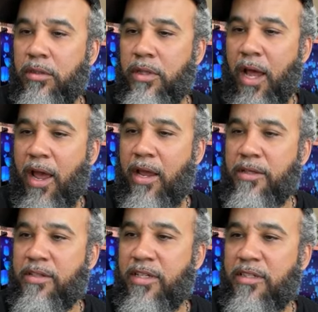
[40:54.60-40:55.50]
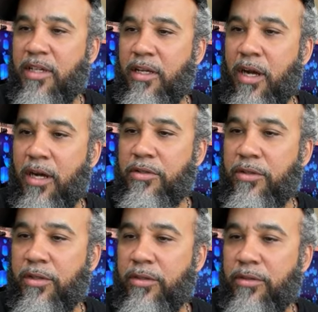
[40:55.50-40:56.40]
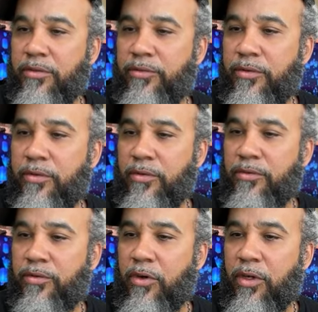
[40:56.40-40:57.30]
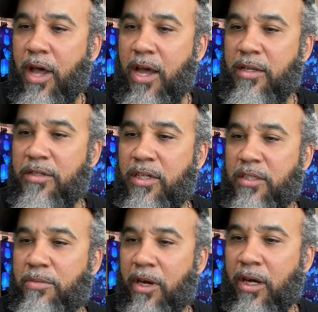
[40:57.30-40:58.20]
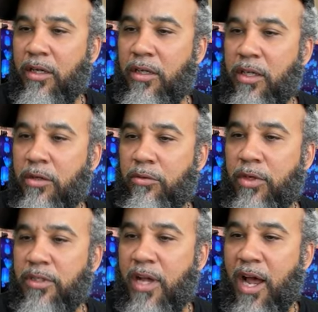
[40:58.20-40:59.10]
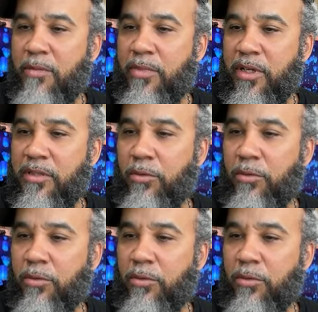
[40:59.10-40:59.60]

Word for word: Dang, 1600 for a 96 pair. What is Hype Beast?